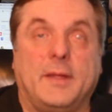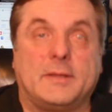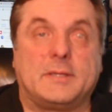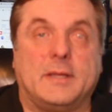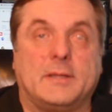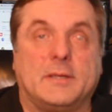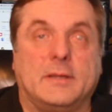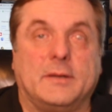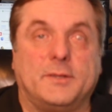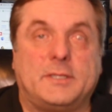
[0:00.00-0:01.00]
That's a
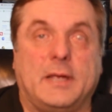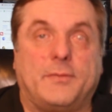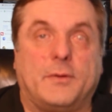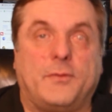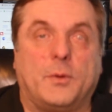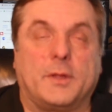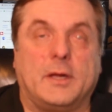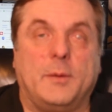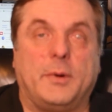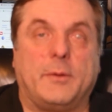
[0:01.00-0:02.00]
little safer for the
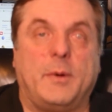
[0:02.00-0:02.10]
company.